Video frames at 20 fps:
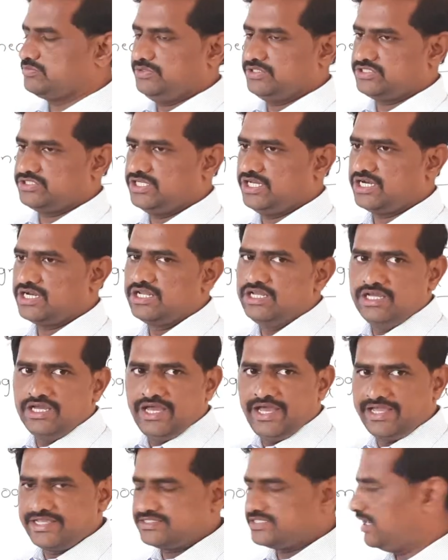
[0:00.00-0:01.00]

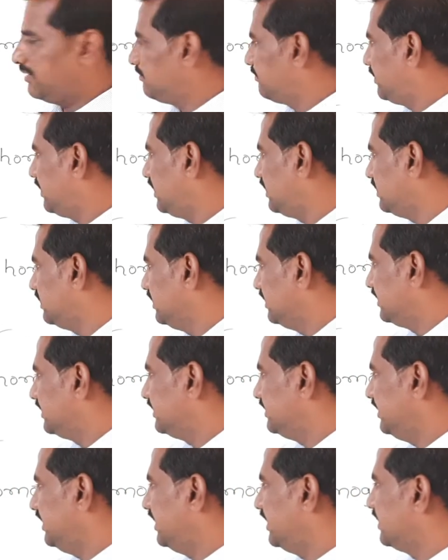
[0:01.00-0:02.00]
mixture.
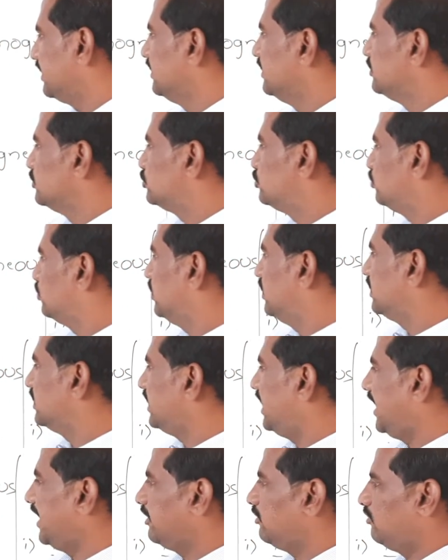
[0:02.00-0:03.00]
Example, here
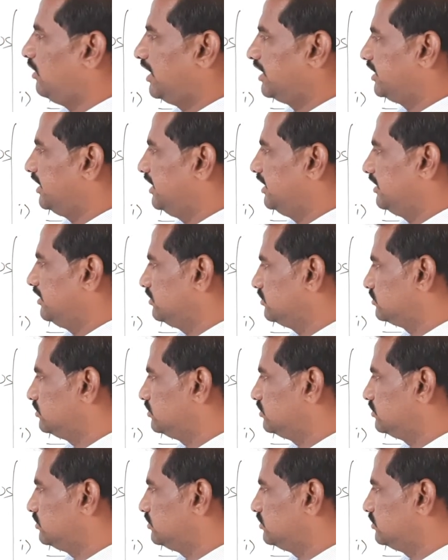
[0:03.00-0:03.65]
sugar and water.